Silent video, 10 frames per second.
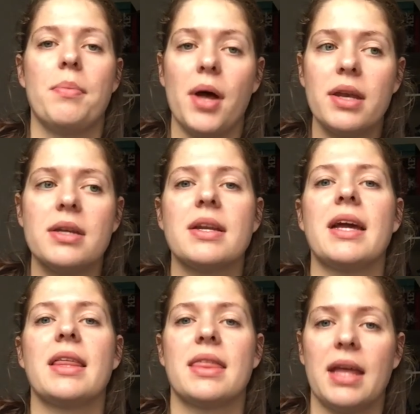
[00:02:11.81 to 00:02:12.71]
But
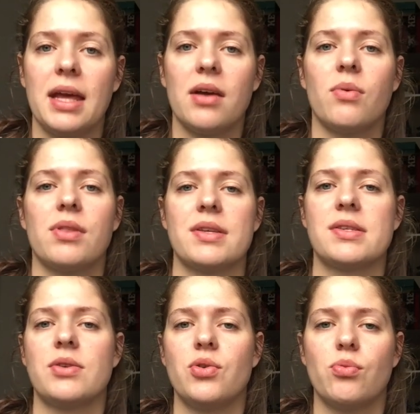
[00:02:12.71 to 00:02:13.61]
I think with
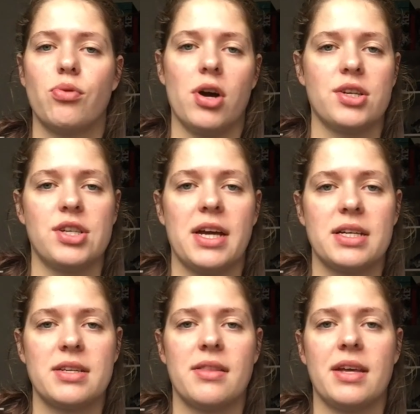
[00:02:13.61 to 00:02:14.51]
this new project,